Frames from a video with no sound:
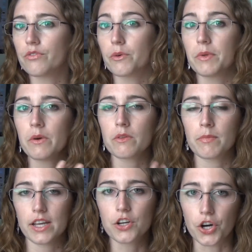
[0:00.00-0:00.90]
For me, with
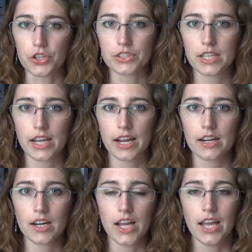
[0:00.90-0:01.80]
my curly
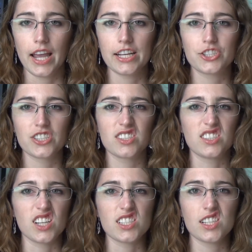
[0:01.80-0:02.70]
hair, it just
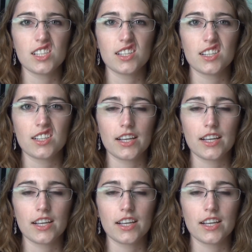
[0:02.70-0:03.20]
doesn't.